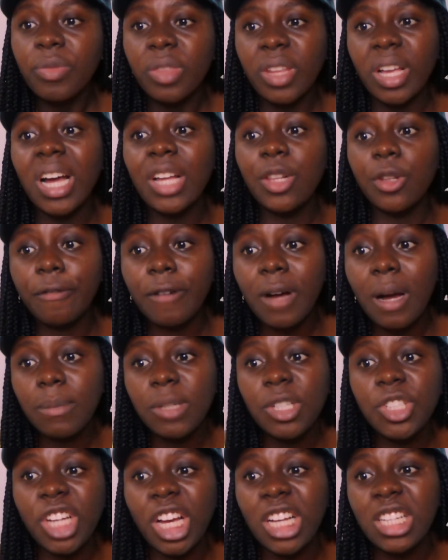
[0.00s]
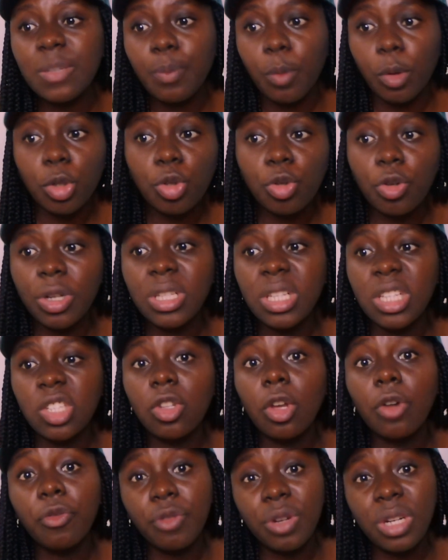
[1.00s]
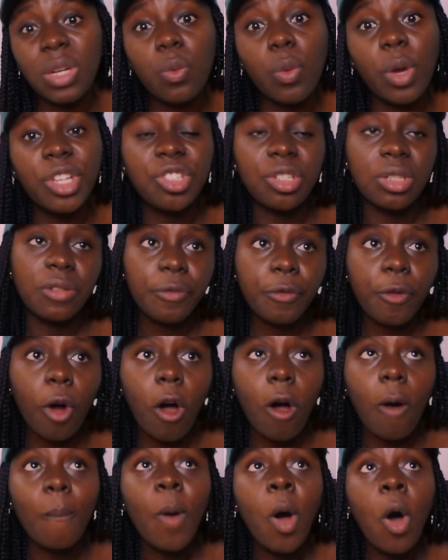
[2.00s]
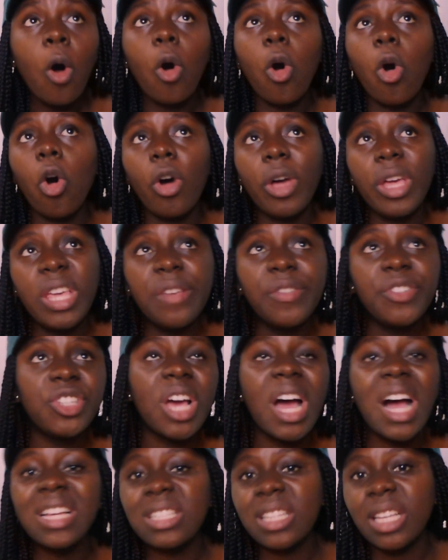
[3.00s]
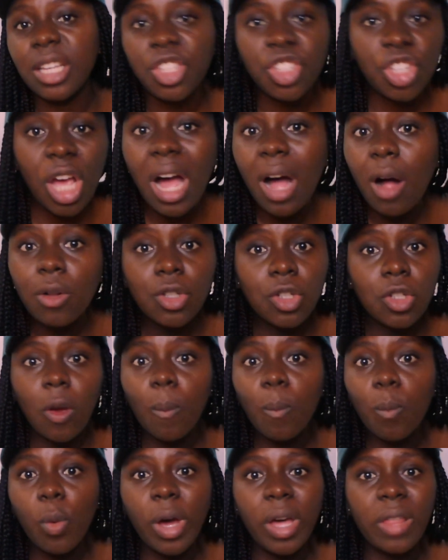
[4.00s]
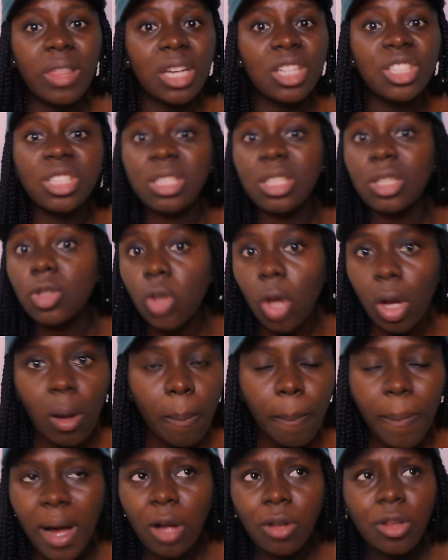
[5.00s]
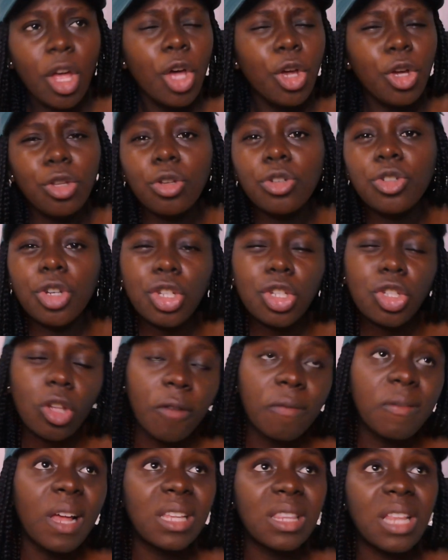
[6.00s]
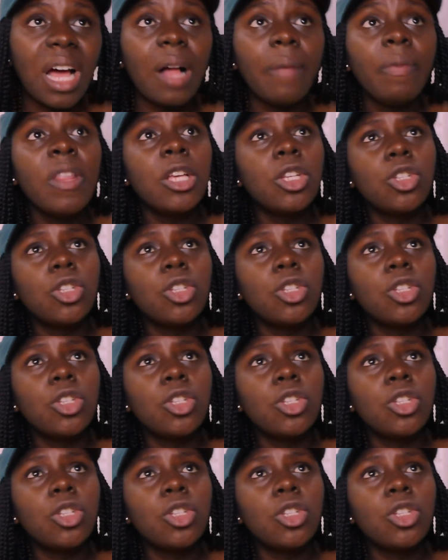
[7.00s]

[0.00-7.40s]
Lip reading: the kind of family she has portrayed is not really where she's from, or if she has a child somewhere that she didn't talk about, you know, just stuff like that.